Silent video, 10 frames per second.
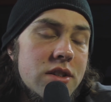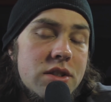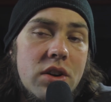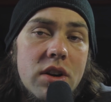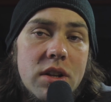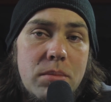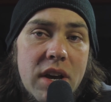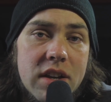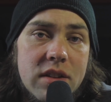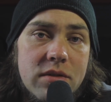started
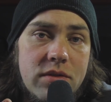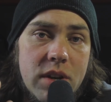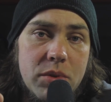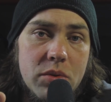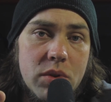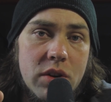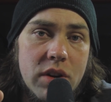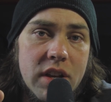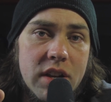back in February,